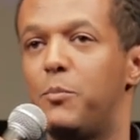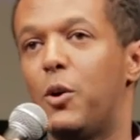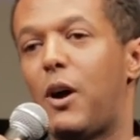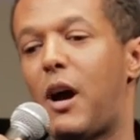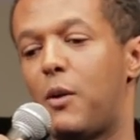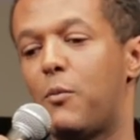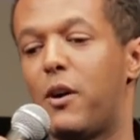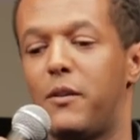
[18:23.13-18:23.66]
But
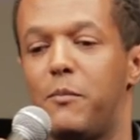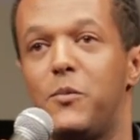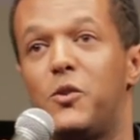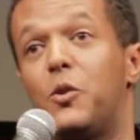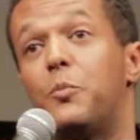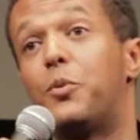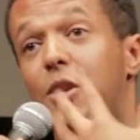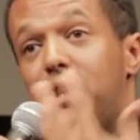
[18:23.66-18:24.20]
I want them
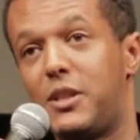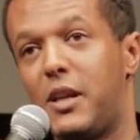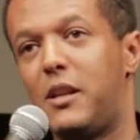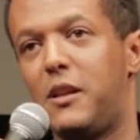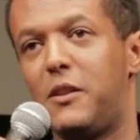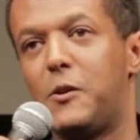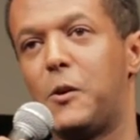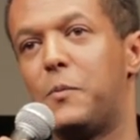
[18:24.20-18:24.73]
to appreciate
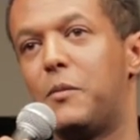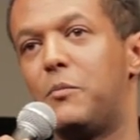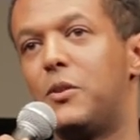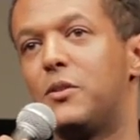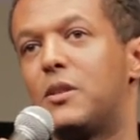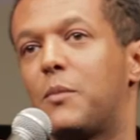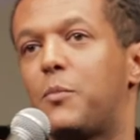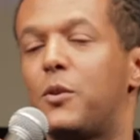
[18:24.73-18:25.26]
Ethiopian
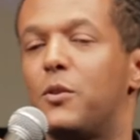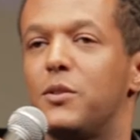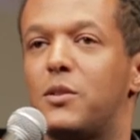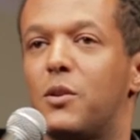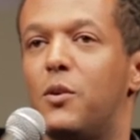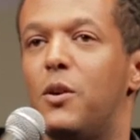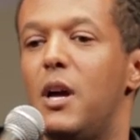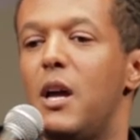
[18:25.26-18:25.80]
music, but
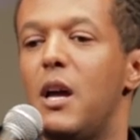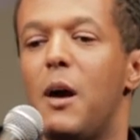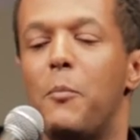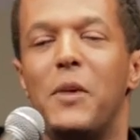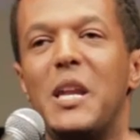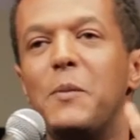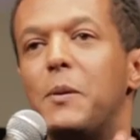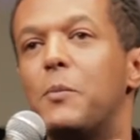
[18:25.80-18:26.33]
also
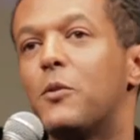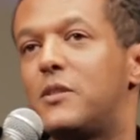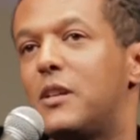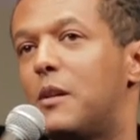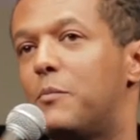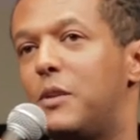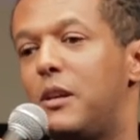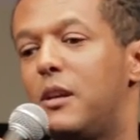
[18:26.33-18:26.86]
many people
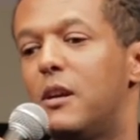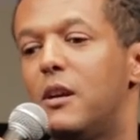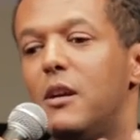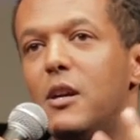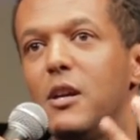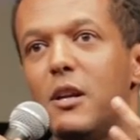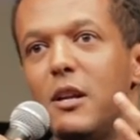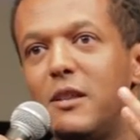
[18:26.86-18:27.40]
tell me,
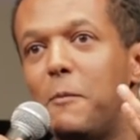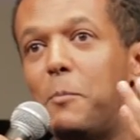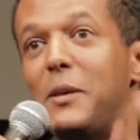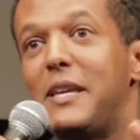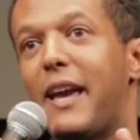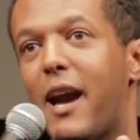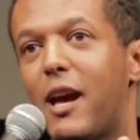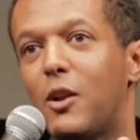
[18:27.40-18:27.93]
the
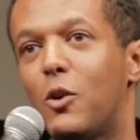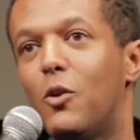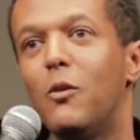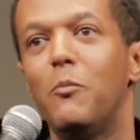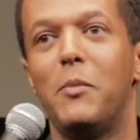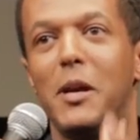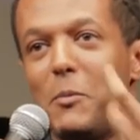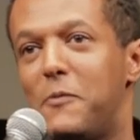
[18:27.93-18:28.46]

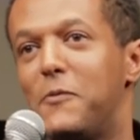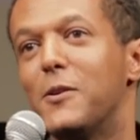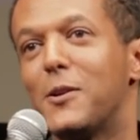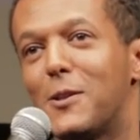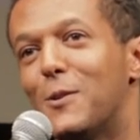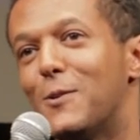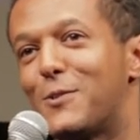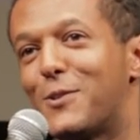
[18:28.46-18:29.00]
piano made me feel
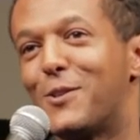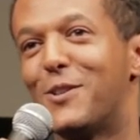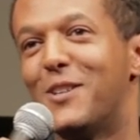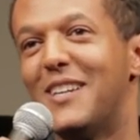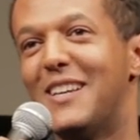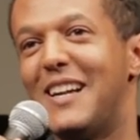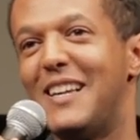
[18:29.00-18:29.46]
closer.